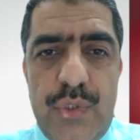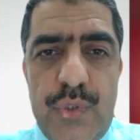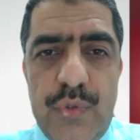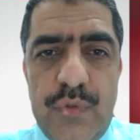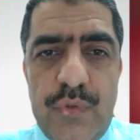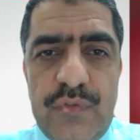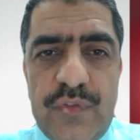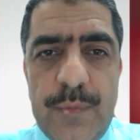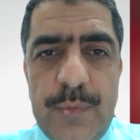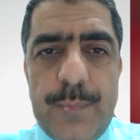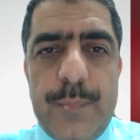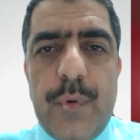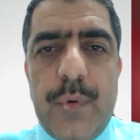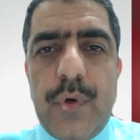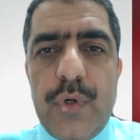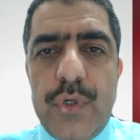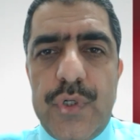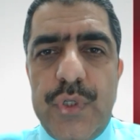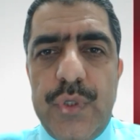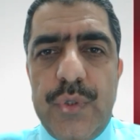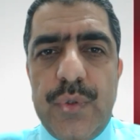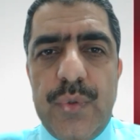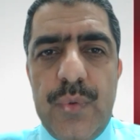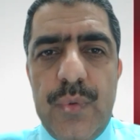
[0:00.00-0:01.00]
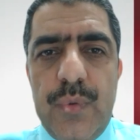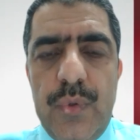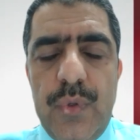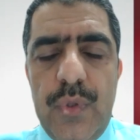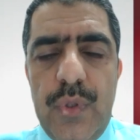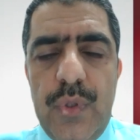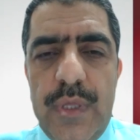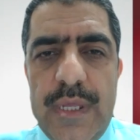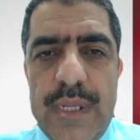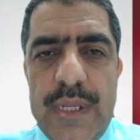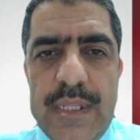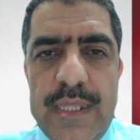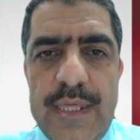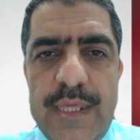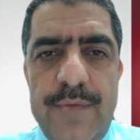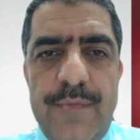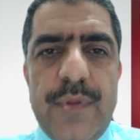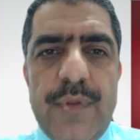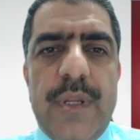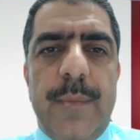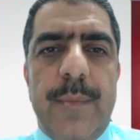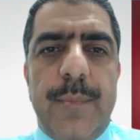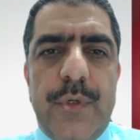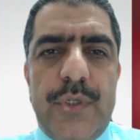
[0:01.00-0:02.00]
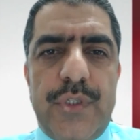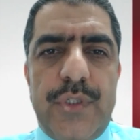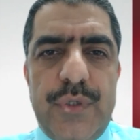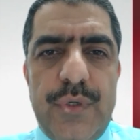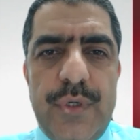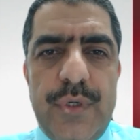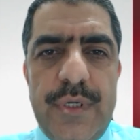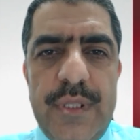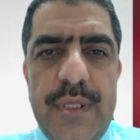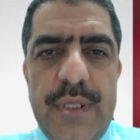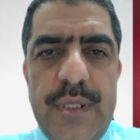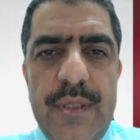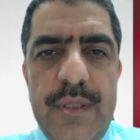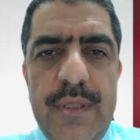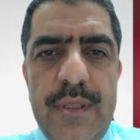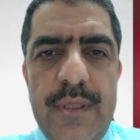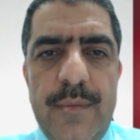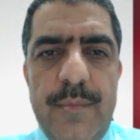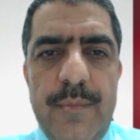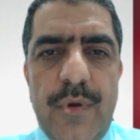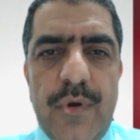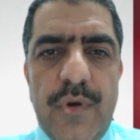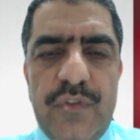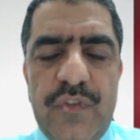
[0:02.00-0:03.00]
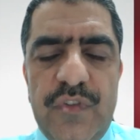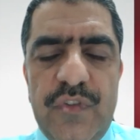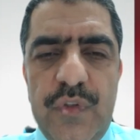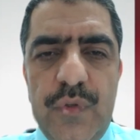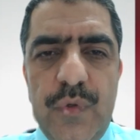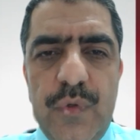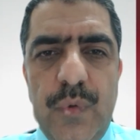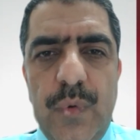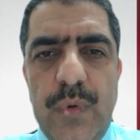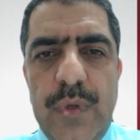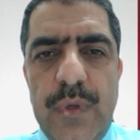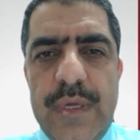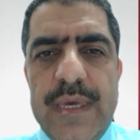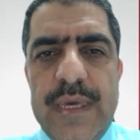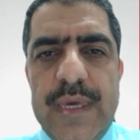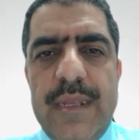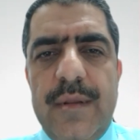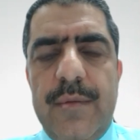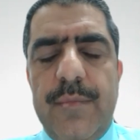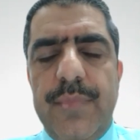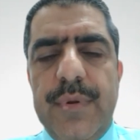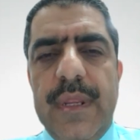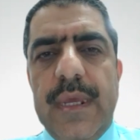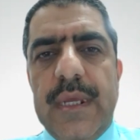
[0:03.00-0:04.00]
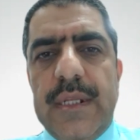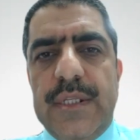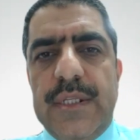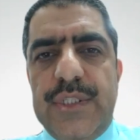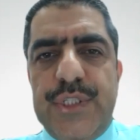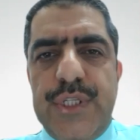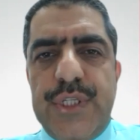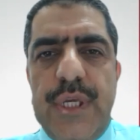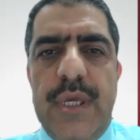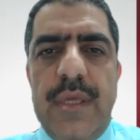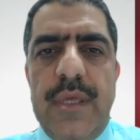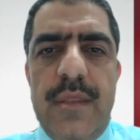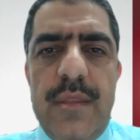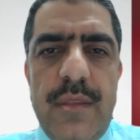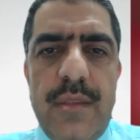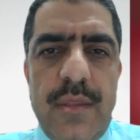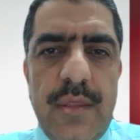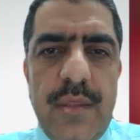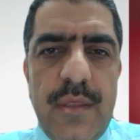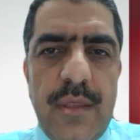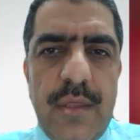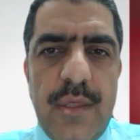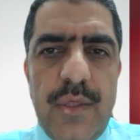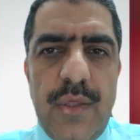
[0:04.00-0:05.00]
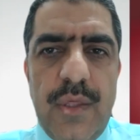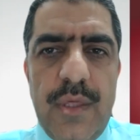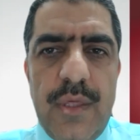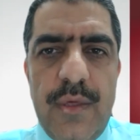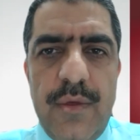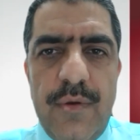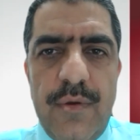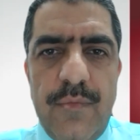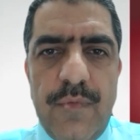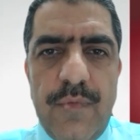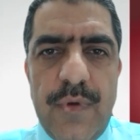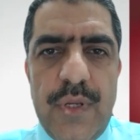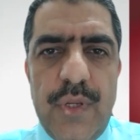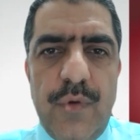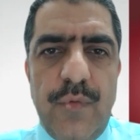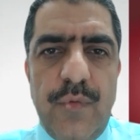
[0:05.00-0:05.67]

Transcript: to support you and give an opportunity, because you can bring a change when